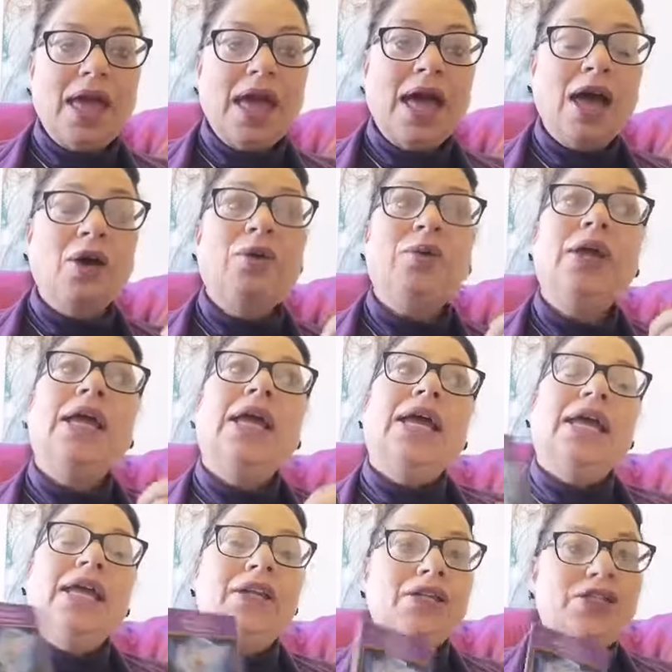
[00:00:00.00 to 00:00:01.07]
Our
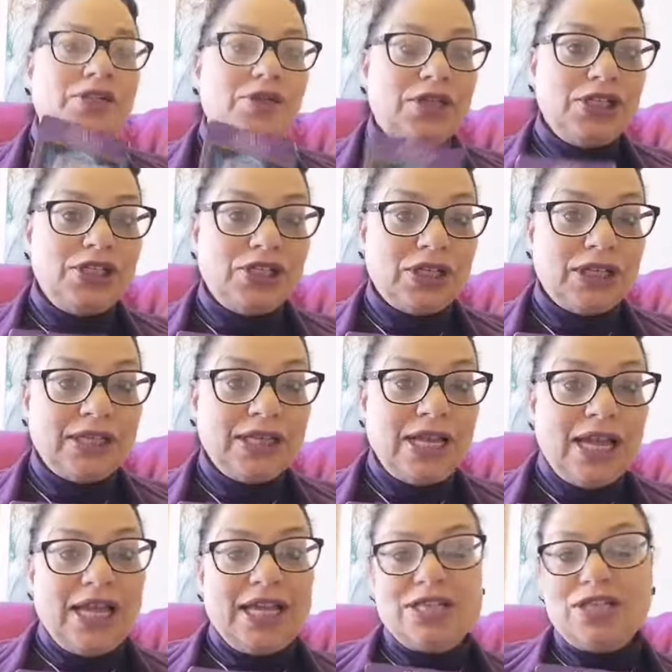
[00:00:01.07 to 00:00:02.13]
intuition
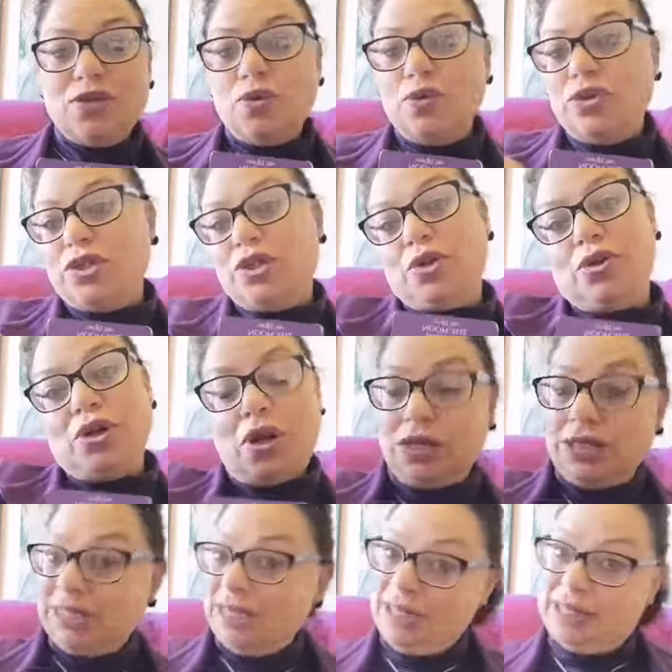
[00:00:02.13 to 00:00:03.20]
is also
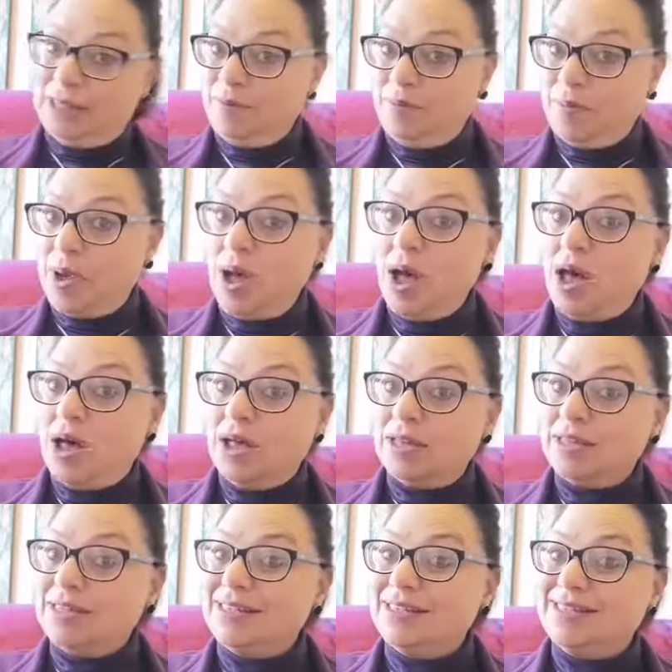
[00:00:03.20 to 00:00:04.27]
not in the
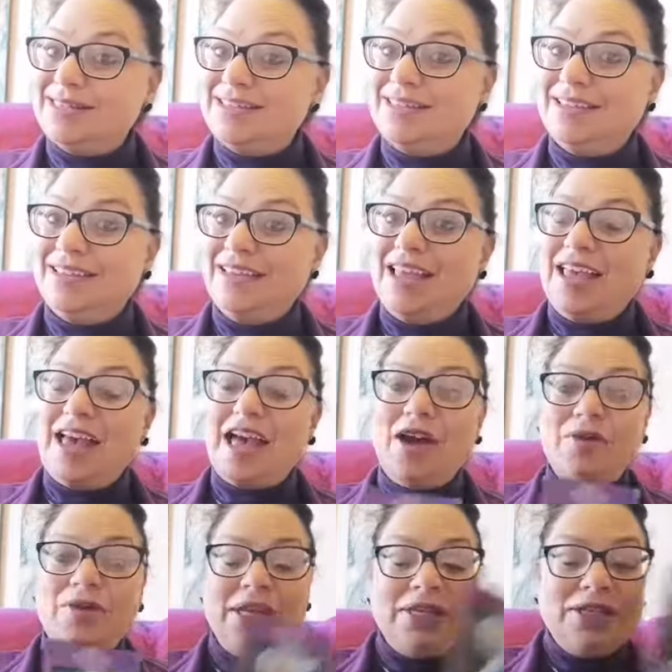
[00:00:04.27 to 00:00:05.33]
past.
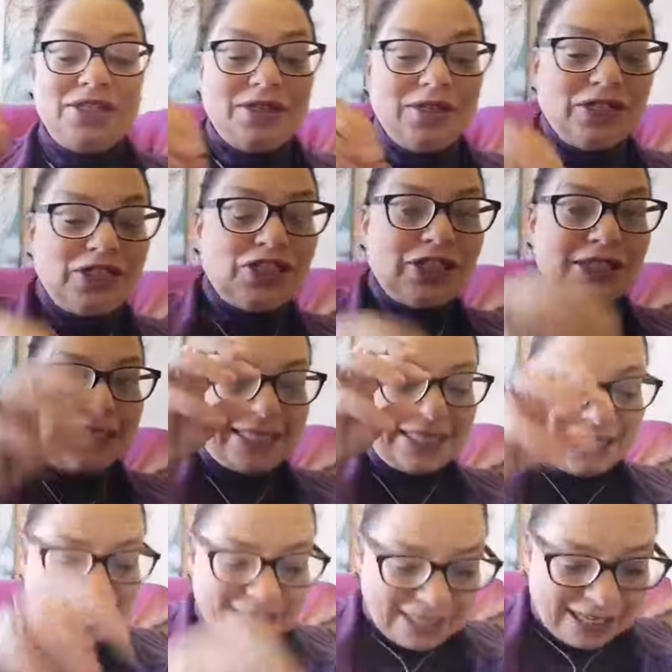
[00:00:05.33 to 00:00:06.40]
Our intuition
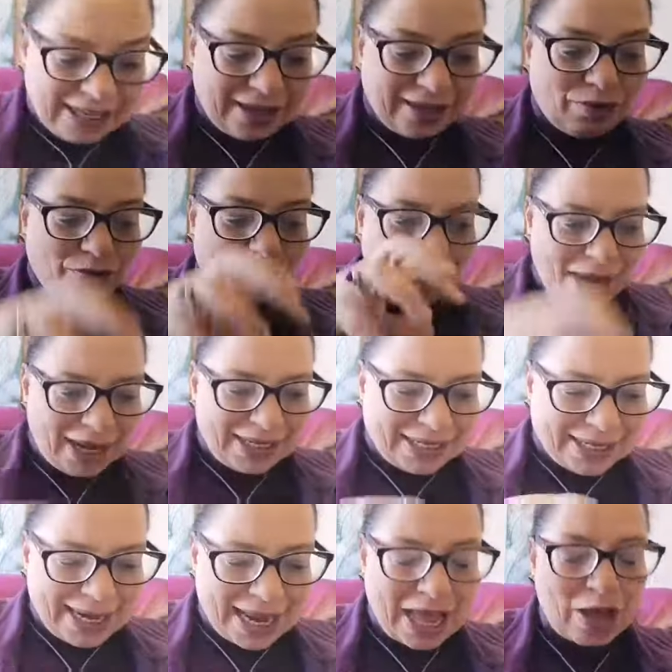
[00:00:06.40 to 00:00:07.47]
is here, right
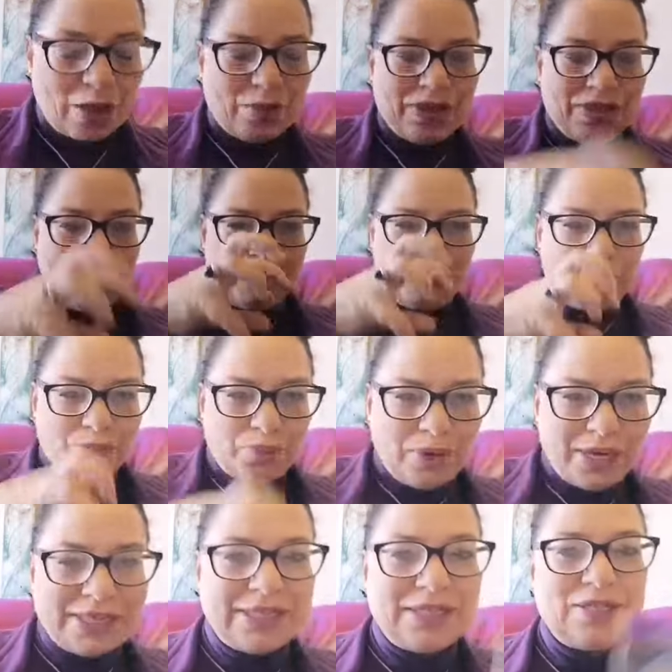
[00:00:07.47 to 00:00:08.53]
now, in the
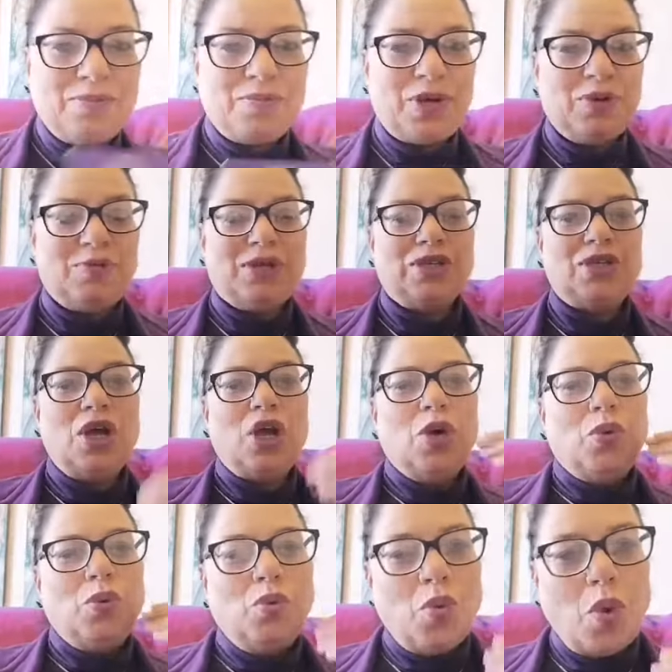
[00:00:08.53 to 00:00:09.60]
present moment,
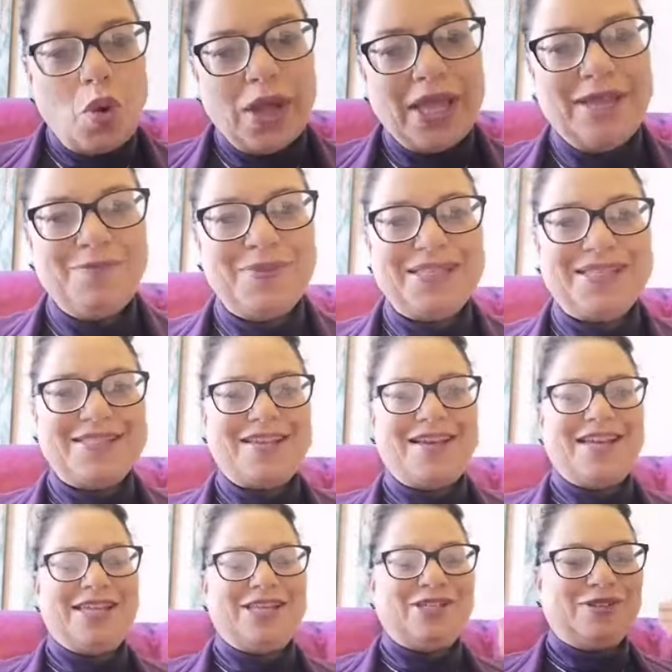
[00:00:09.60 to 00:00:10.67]
walking
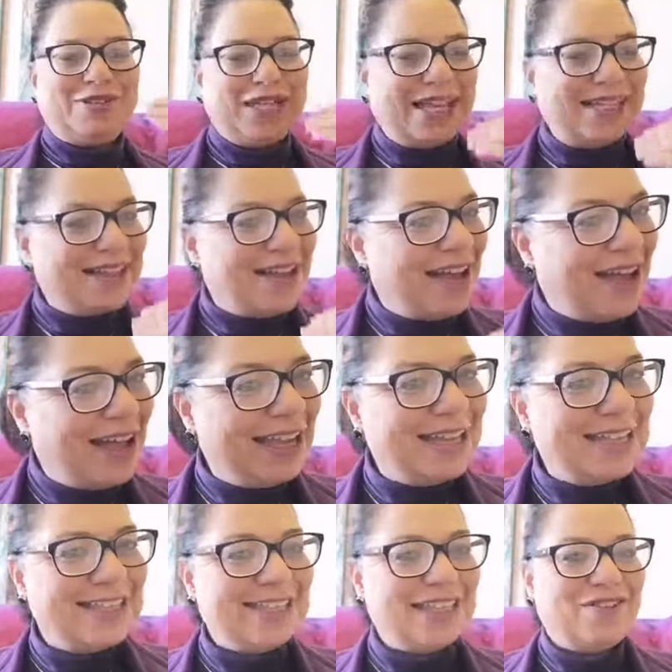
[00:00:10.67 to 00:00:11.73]
beside you, that higher
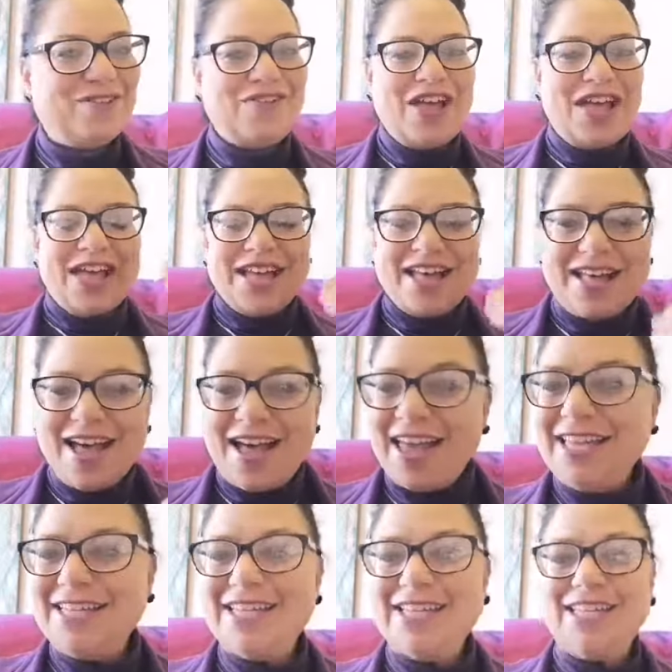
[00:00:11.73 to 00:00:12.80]
self,
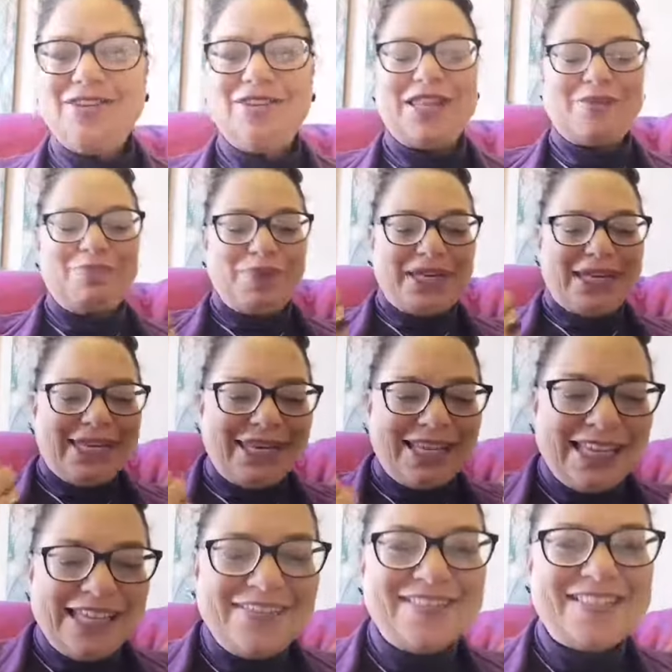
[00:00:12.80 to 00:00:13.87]
guiding you, that
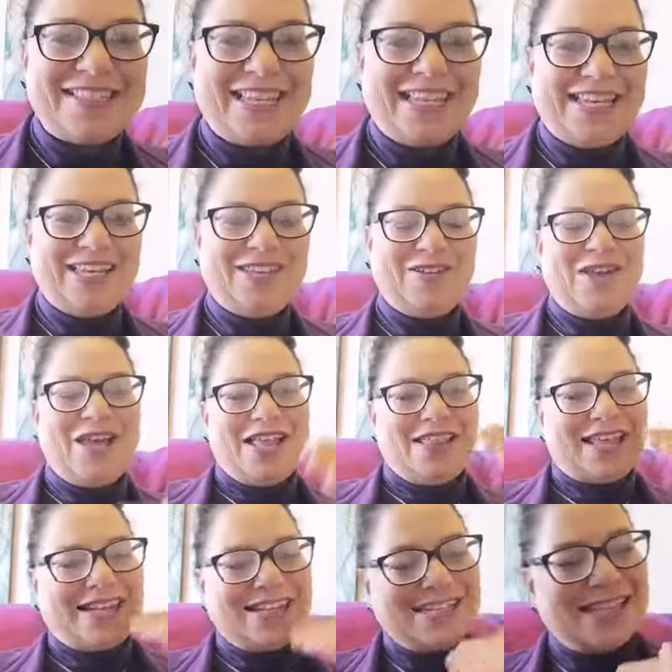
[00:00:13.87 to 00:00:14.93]
believes in you,
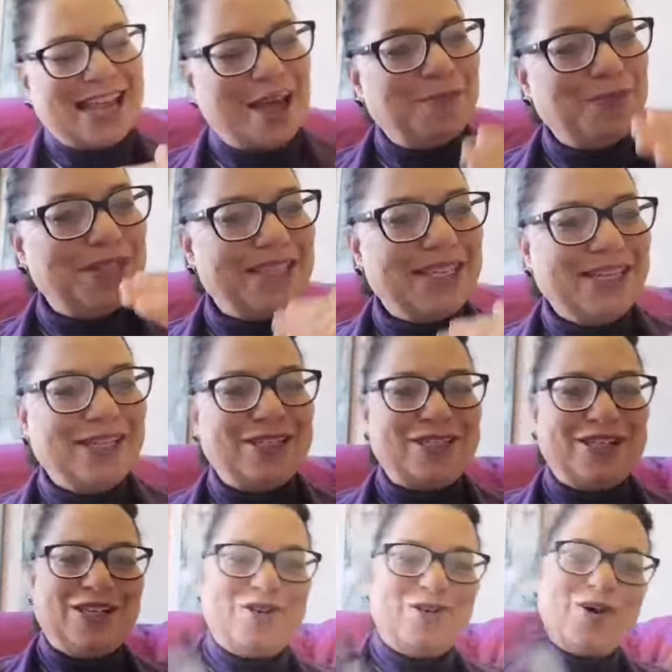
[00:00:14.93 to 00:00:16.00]
that taps
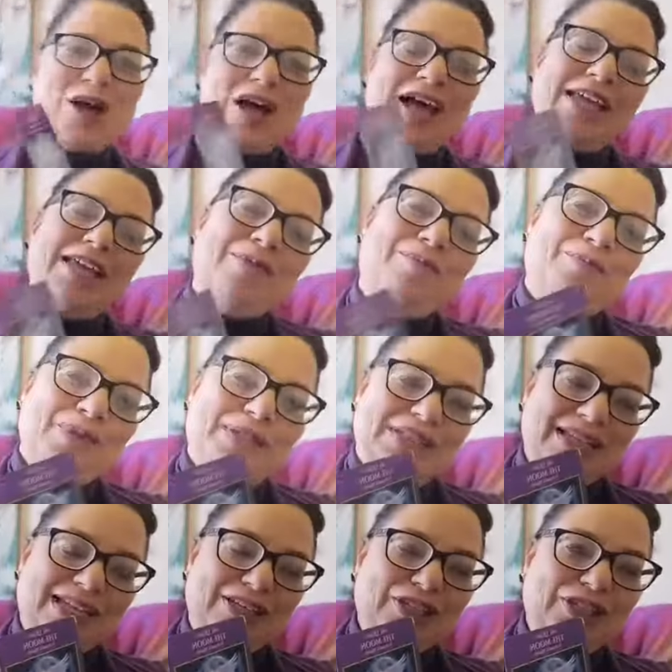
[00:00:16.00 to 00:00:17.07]
into your higher
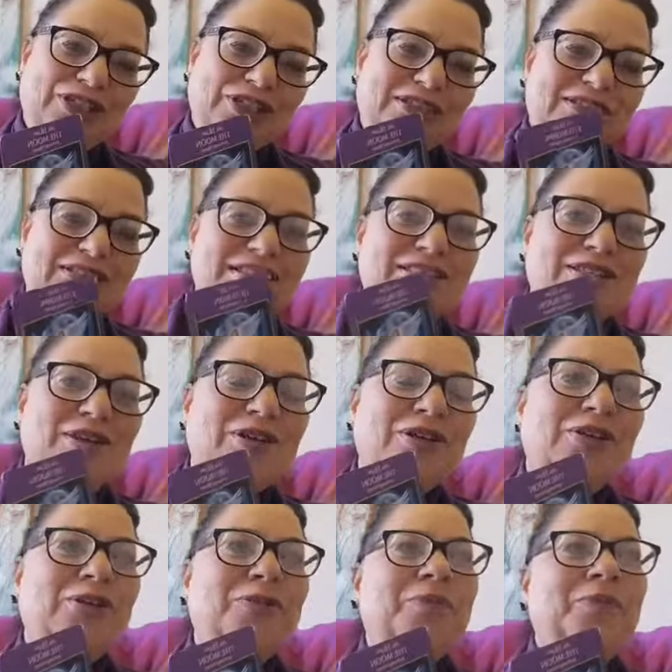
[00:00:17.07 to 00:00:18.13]
potential.
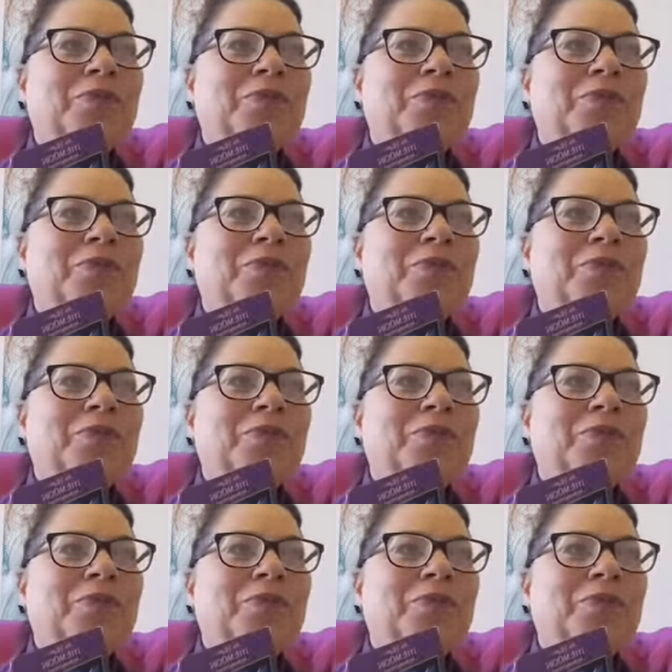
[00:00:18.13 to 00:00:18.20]
So